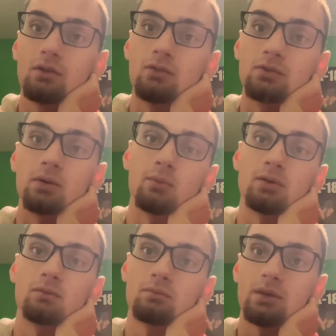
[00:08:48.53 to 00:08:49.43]
doing
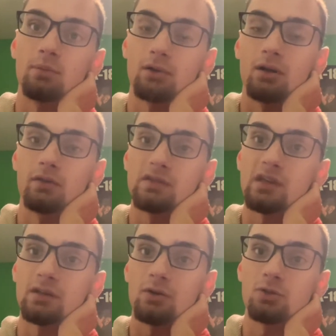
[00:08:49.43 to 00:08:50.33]
what people call the
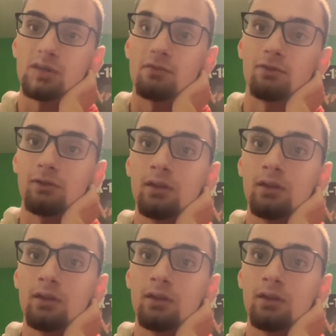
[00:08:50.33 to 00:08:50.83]
Seiko shuffle.